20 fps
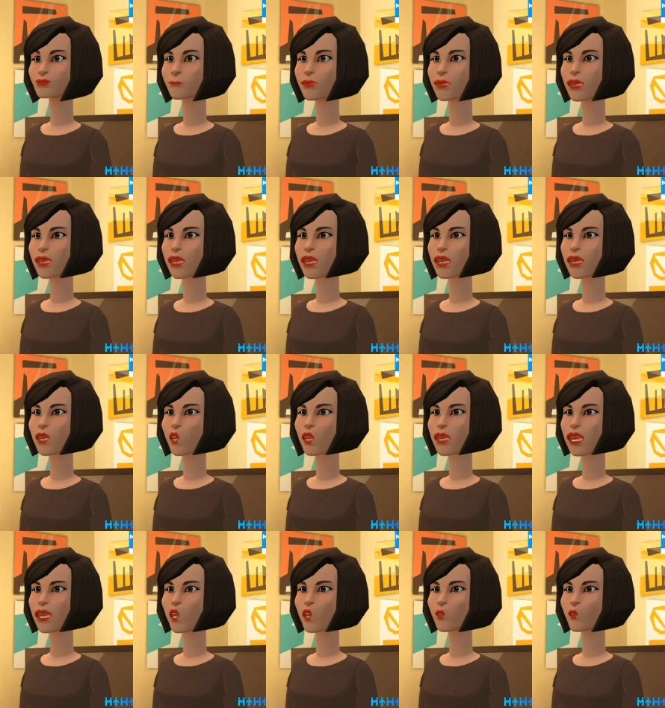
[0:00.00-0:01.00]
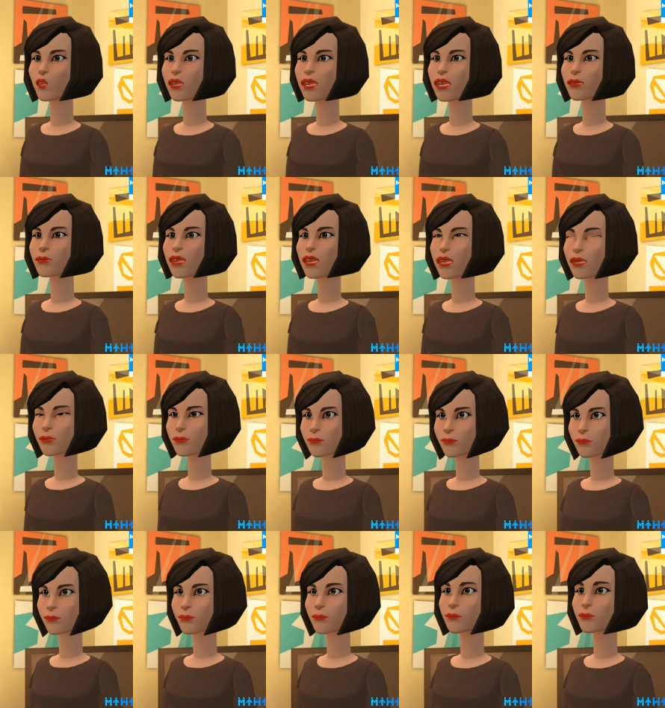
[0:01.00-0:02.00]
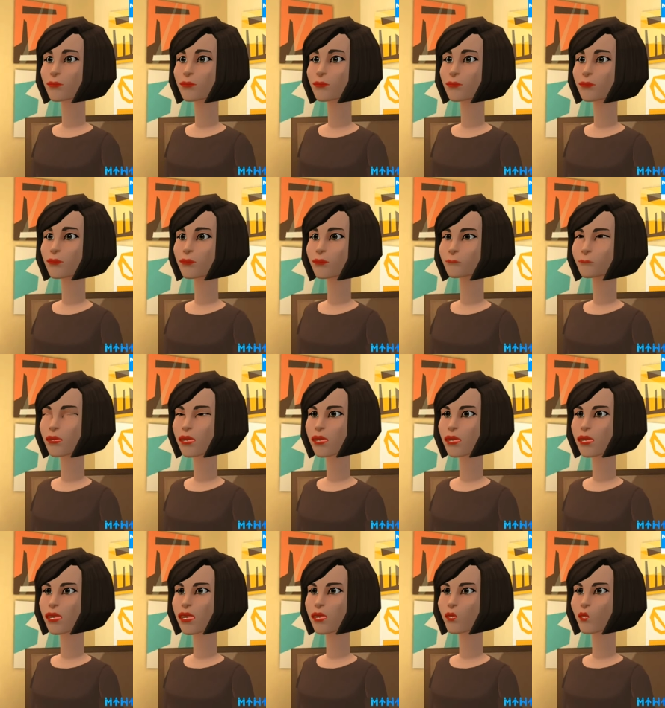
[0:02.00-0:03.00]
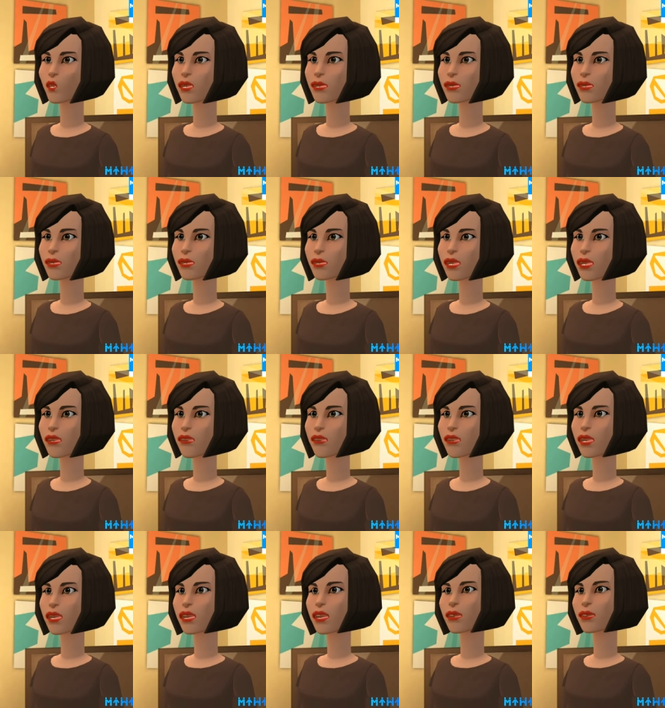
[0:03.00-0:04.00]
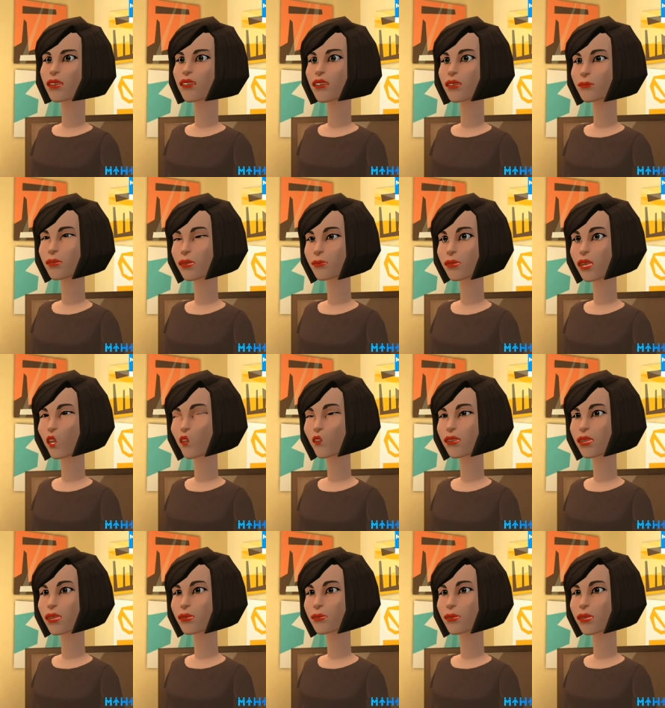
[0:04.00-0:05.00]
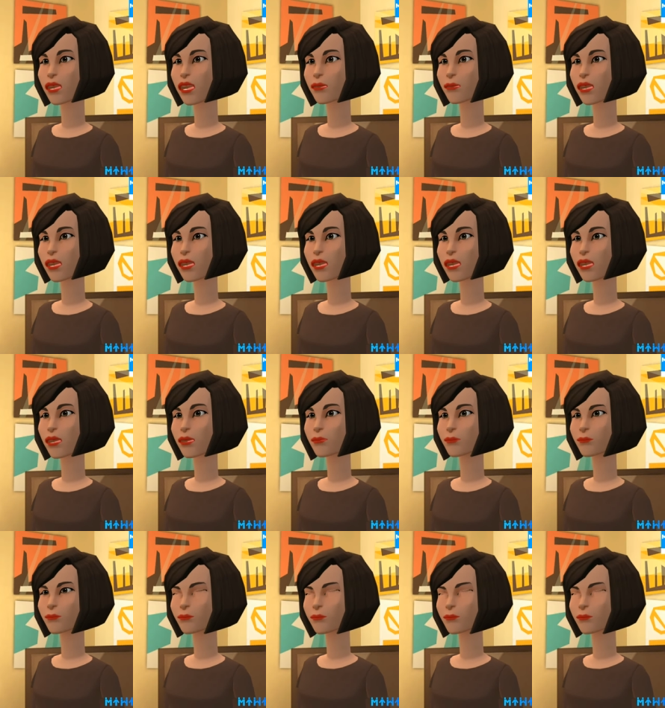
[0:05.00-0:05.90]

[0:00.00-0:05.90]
I agree with your statement. May I know the side effects of M M R vaccine, please?